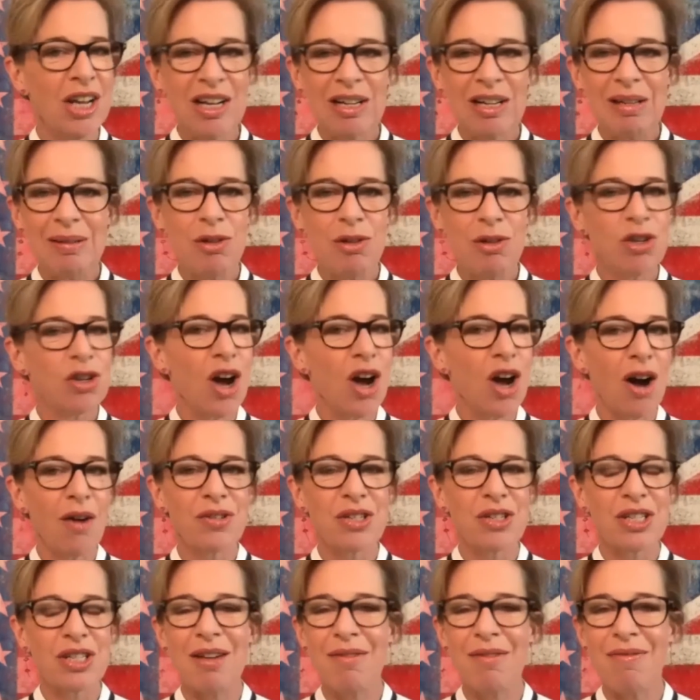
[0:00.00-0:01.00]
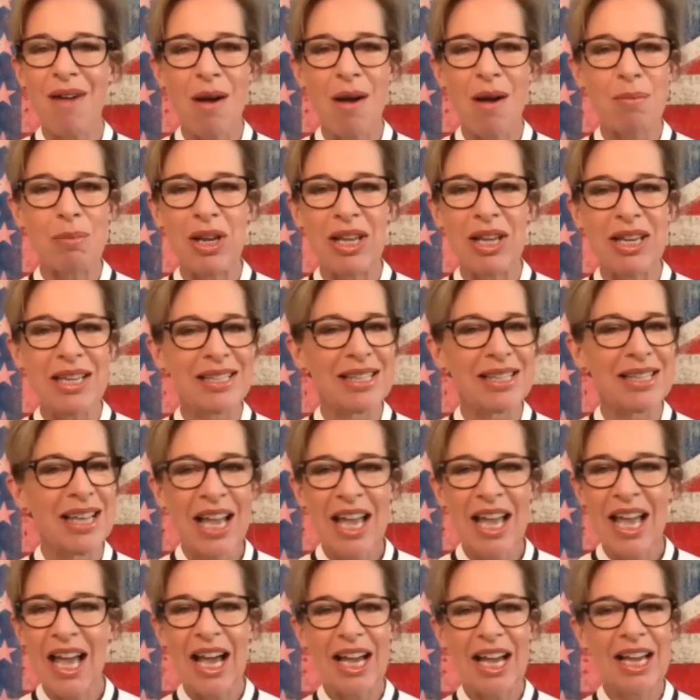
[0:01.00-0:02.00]
look after their families
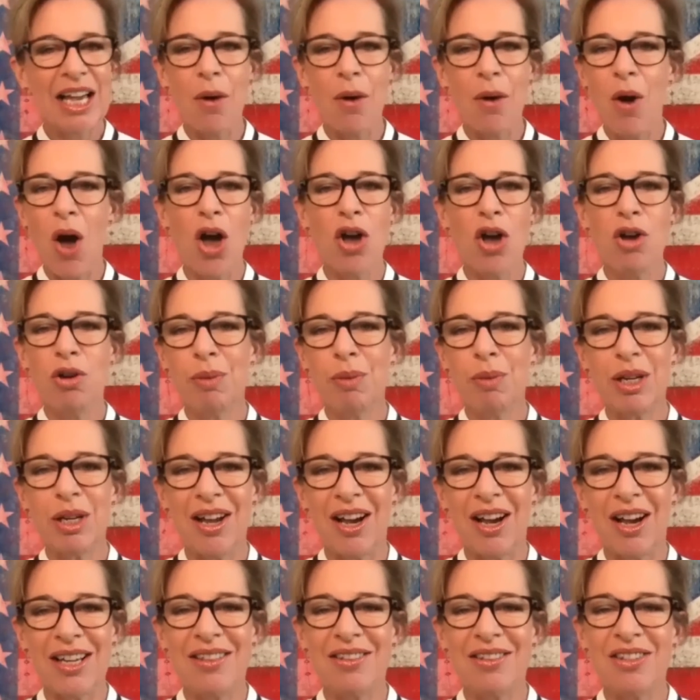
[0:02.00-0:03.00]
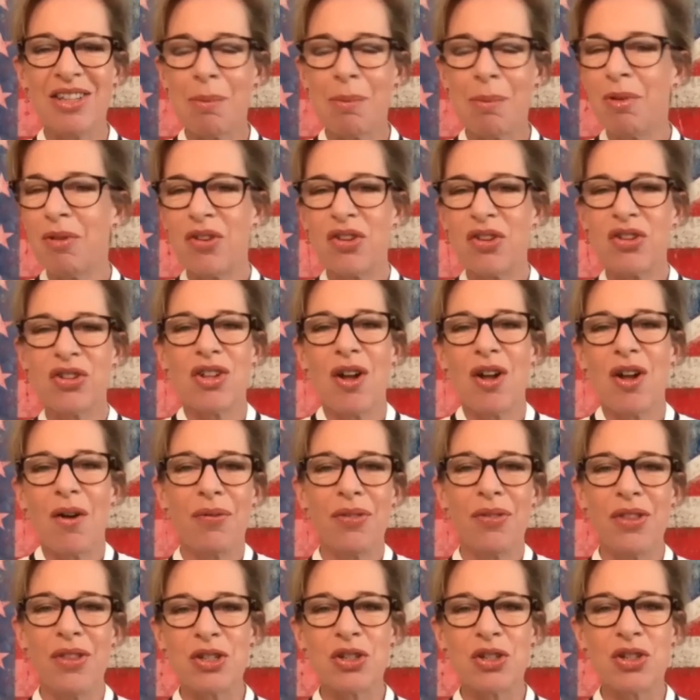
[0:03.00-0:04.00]
and go home at night. Some of the
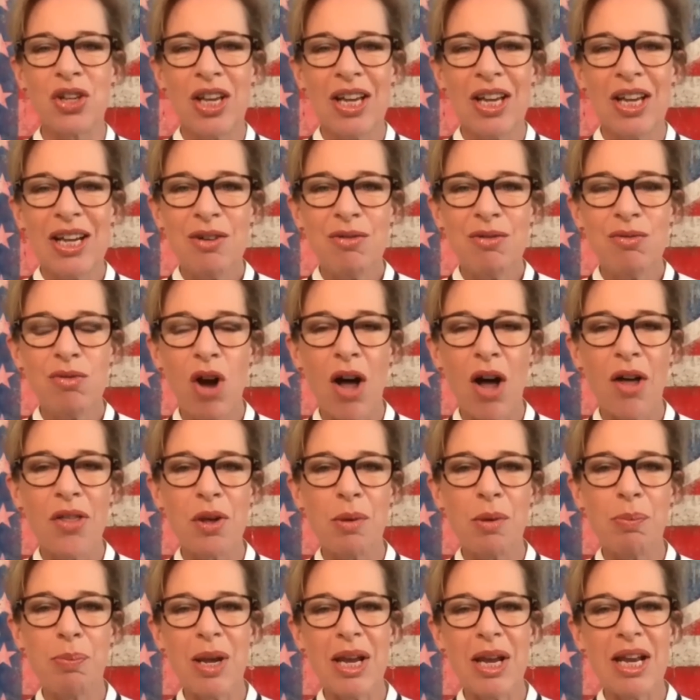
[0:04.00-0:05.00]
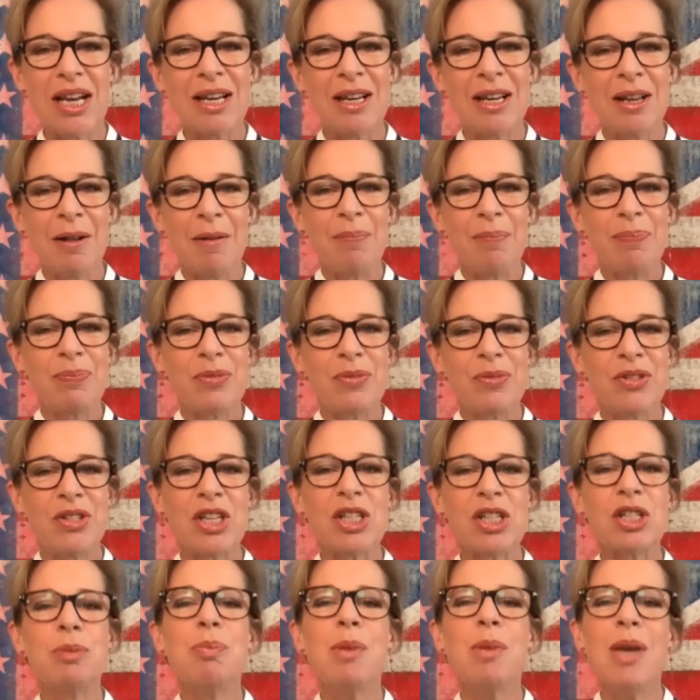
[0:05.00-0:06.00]
stuff that's rather been
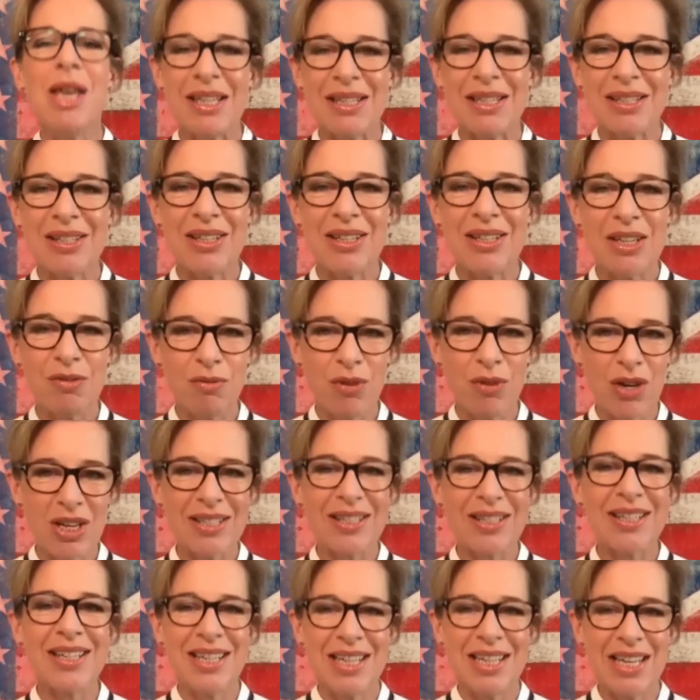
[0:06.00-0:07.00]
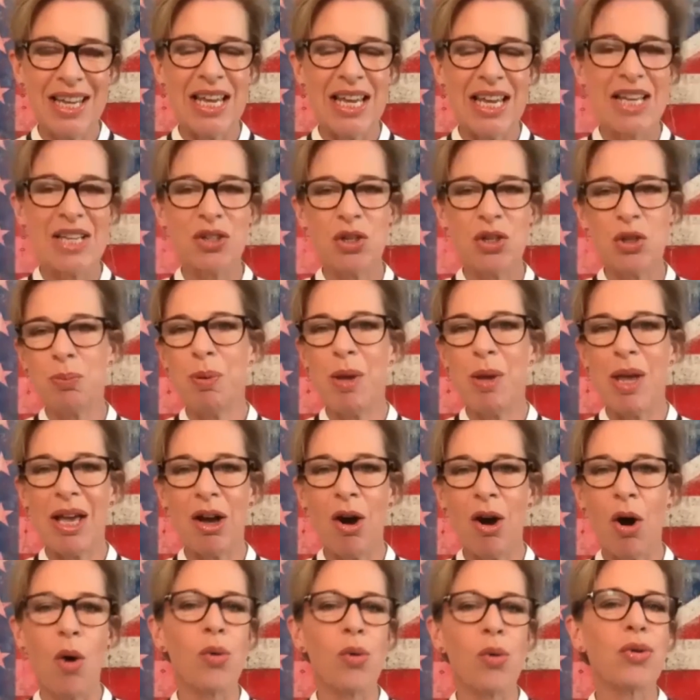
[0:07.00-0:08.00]
dismissed in recent years as
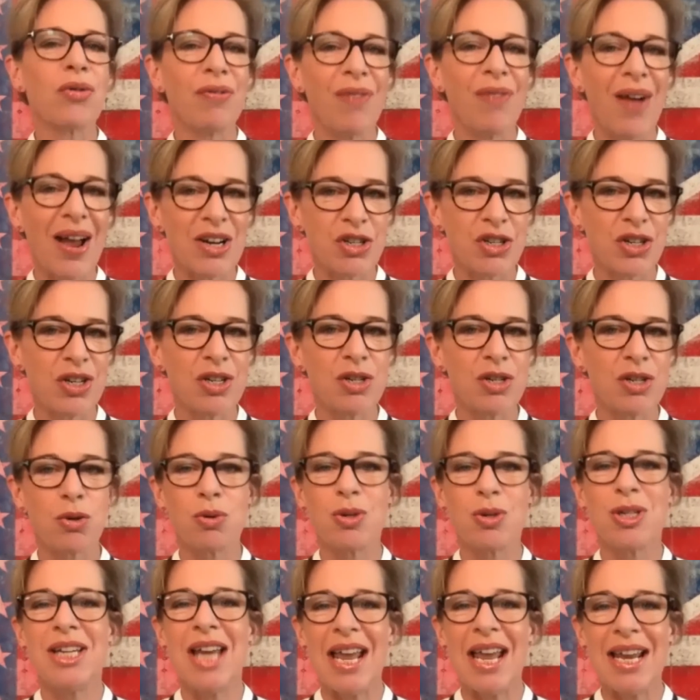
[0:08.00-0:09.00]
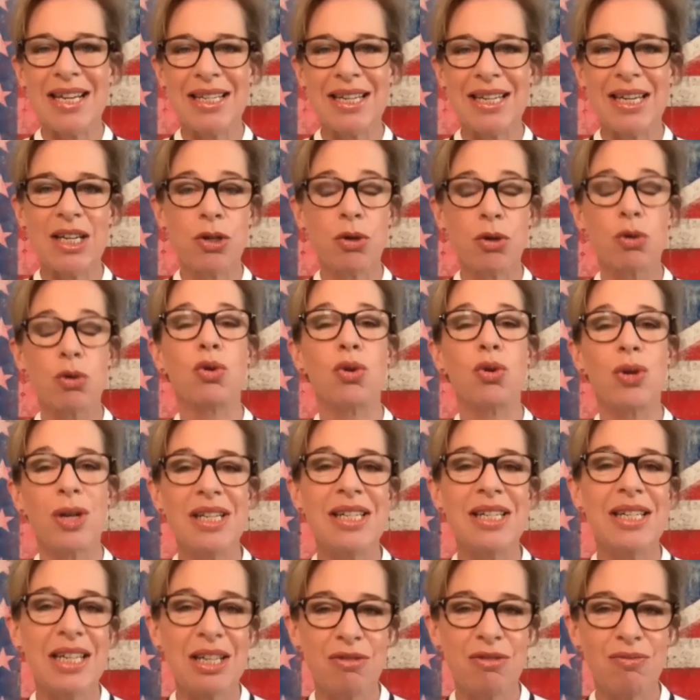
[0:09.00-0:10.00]
being old-fashioned or dated or
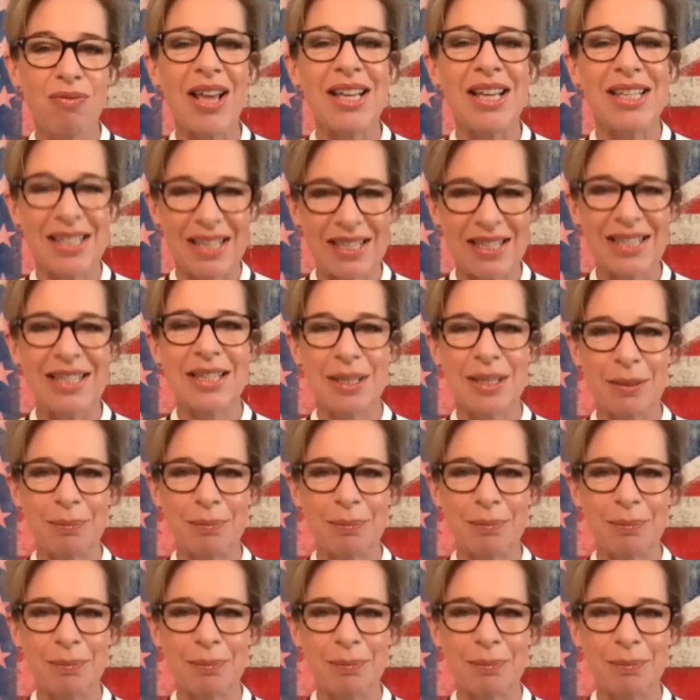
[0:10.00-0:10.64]
indeed racist.